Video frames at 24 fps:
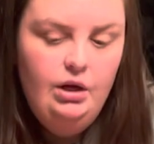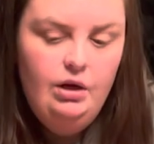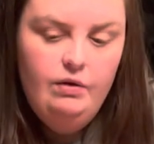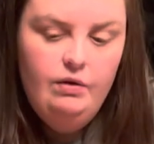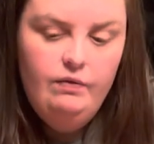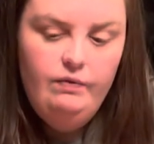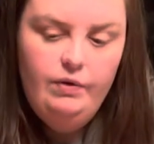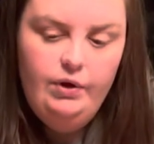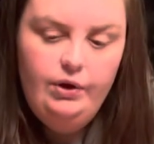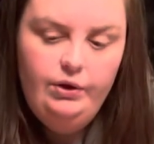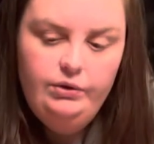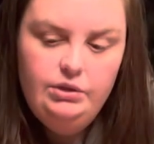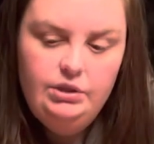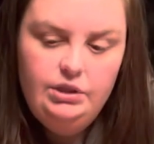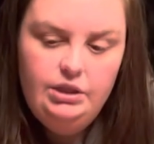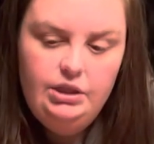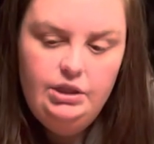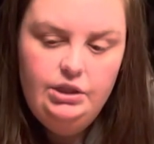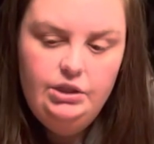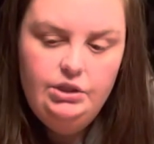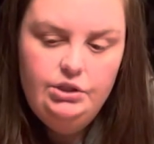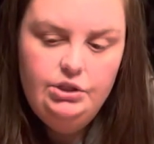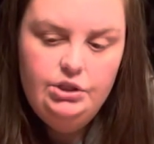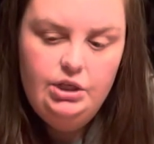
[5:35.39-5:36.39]

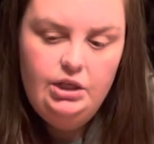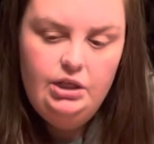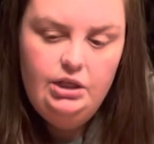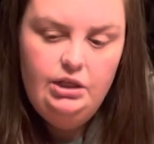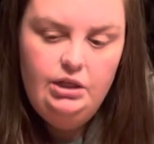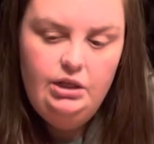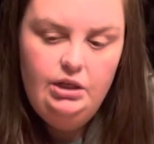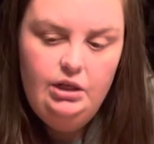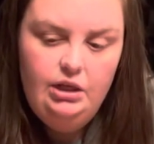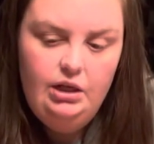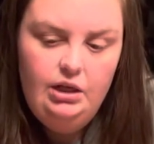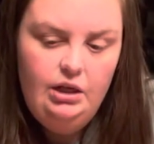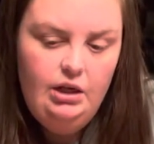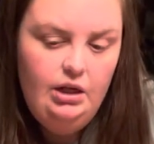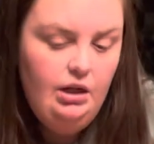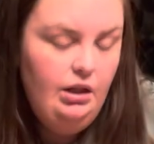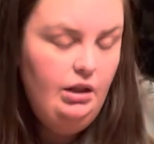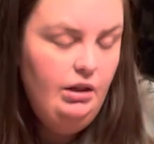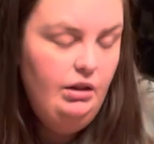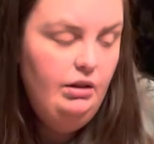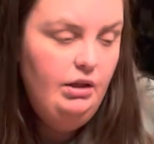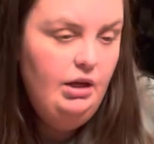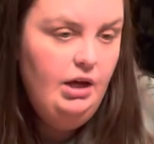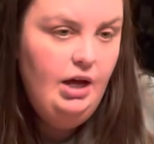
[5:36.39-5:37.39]
voltage, and
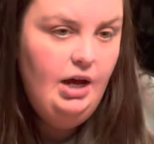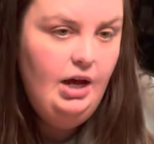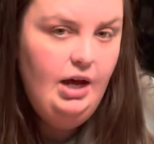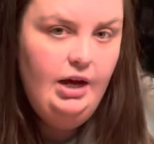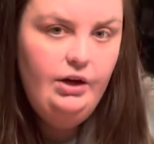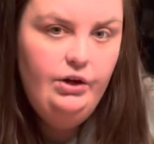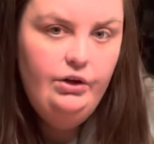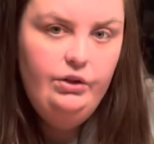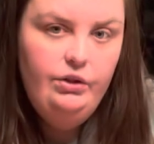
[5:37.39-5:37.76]
the higher